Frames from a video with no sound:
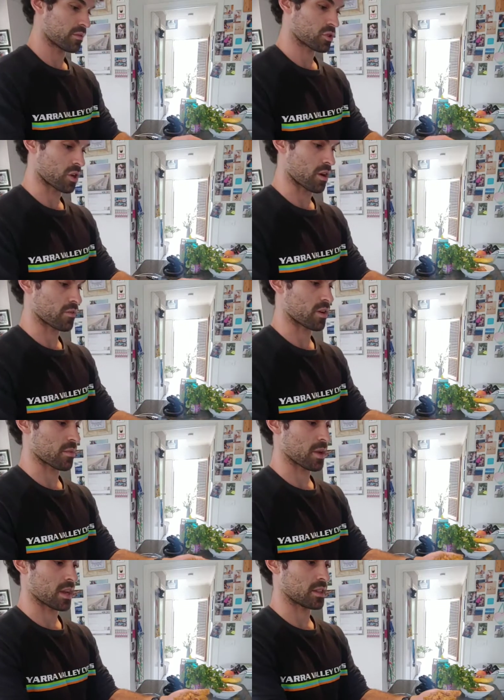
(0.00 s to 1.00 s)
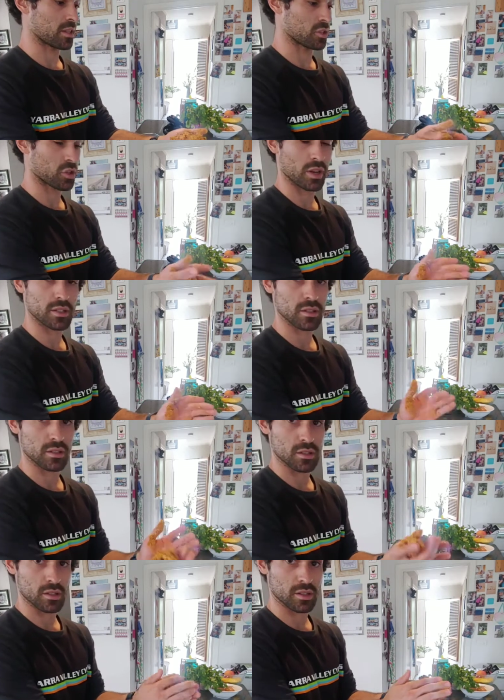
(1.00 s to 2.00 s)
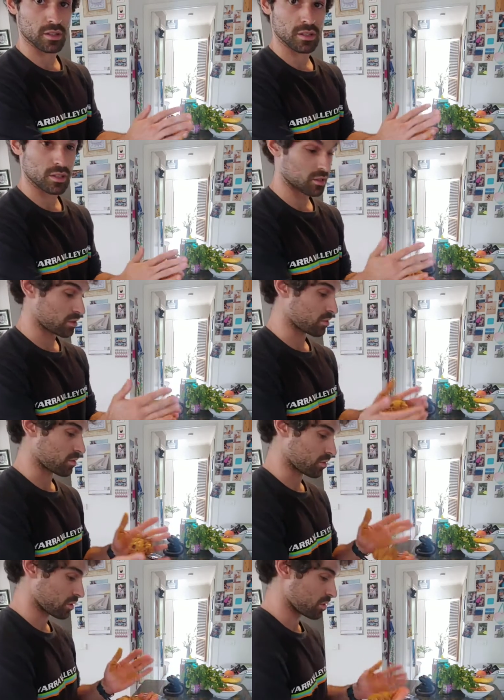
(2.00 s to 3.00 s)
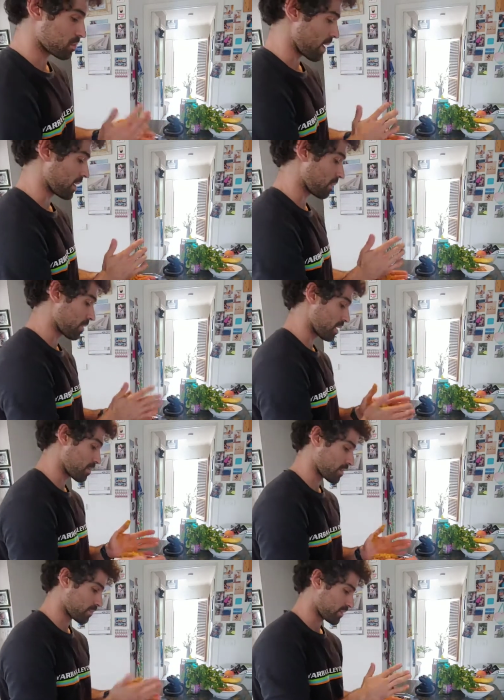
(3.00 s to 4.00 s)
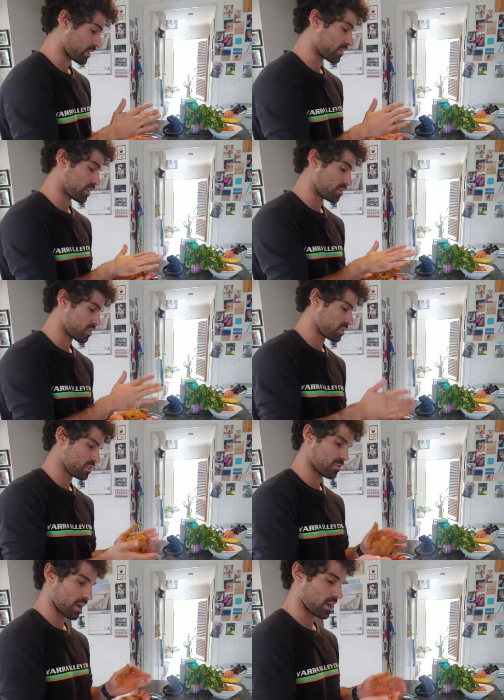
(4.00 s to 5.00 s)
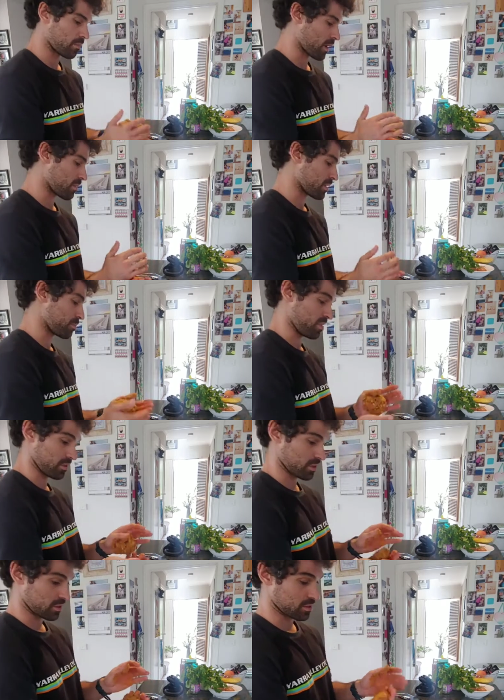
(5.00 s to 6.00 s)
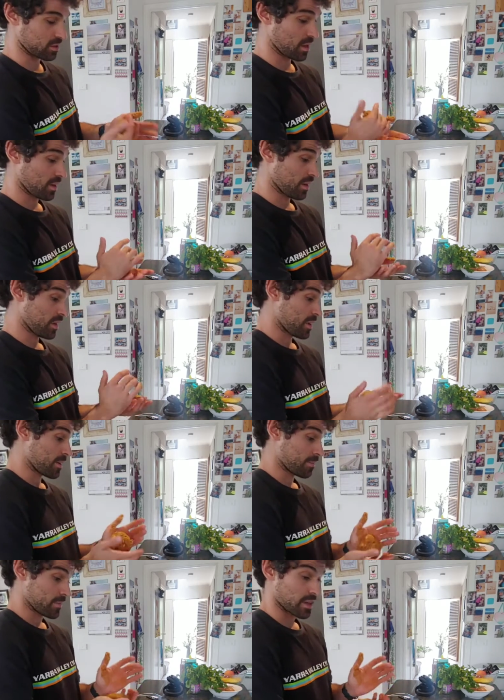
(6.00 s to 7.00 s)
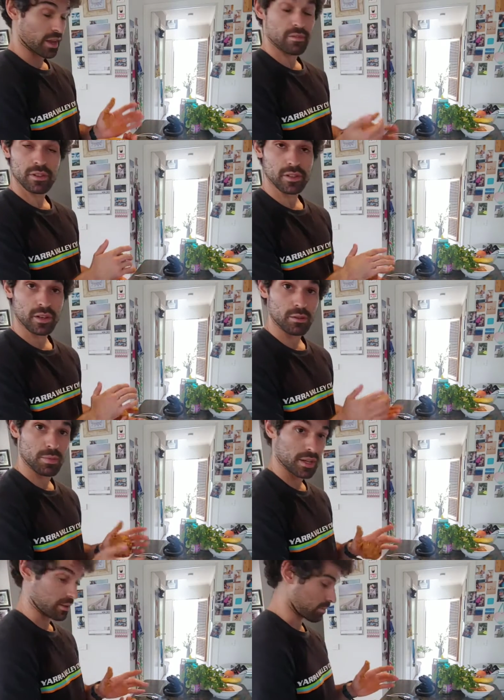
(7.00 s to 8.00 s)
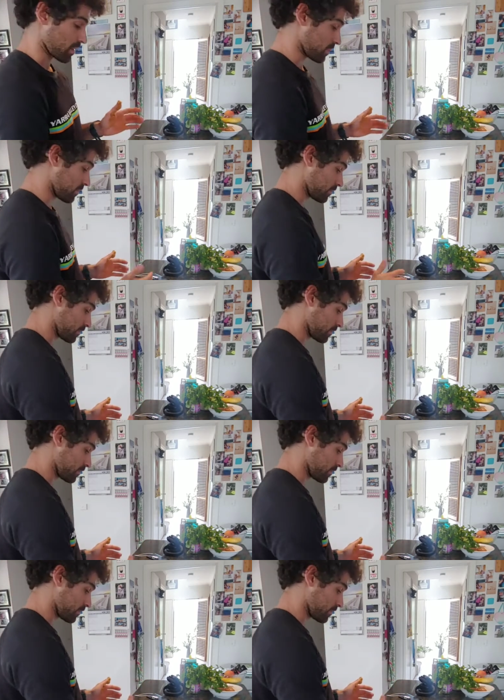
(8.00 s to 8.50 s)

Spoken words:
try and find a pan that you trust that it's not going to stick to, or use baking paper. If you can avoid using baking paper, that's perfect, because you can't recycle baking paper.